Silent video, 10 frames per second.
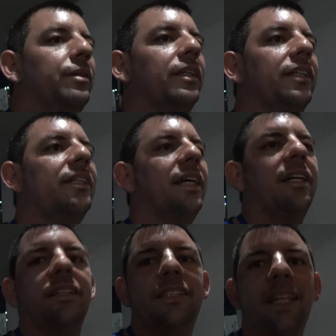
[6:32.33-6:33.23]
it is
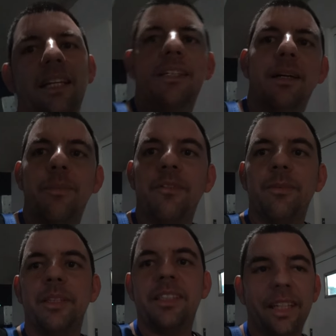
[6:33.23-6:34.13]
setting up.
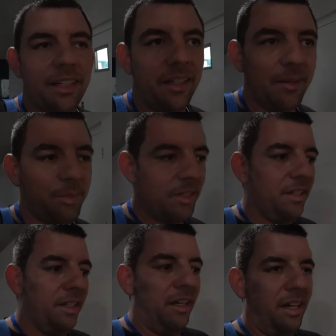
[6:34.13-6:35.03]
Everybody's setting up.
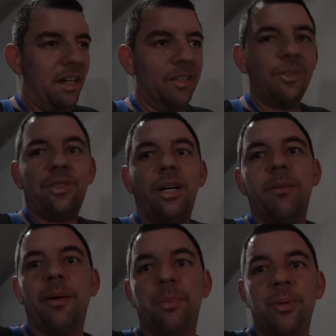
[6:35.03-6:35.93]
You saw
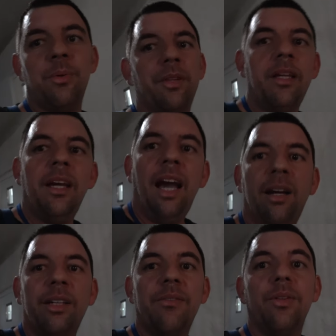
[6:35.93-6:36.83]
my booth.
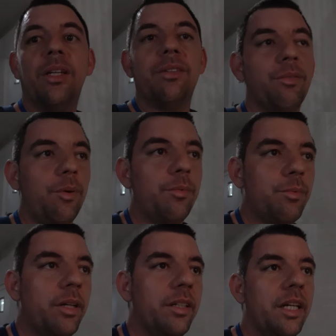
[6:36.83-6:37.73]
I'll give you another
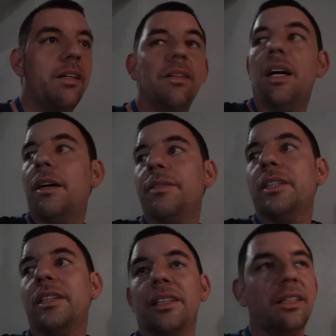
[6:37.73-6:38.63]
rundown.
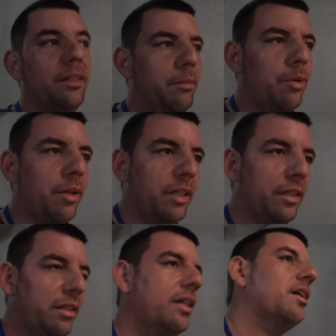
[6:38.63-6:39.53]
Obviously, in the
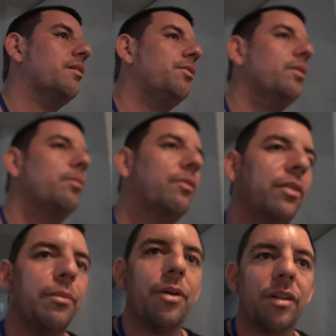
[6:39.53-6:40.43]
morning, I gotta film the
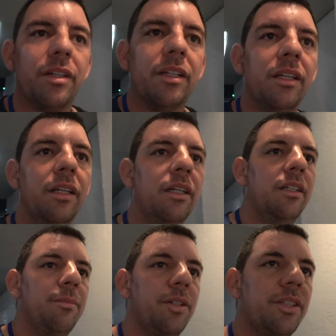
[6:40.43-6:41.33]
flea market.
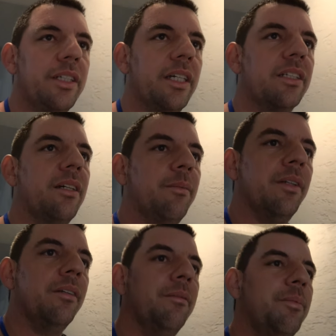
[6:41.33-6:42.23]
Bunch of guests
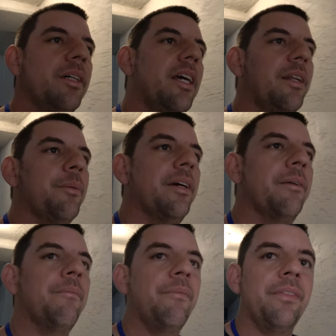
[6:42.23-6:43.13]
coming. But anyway,
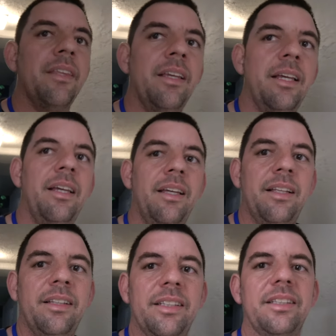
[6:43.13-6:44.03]

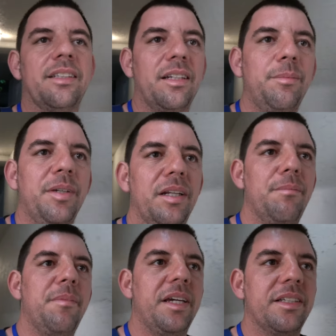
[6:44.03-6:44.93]
this is gonna be an
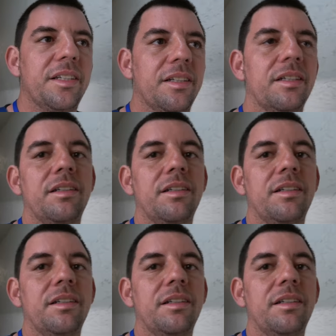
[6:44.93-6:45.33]
amazing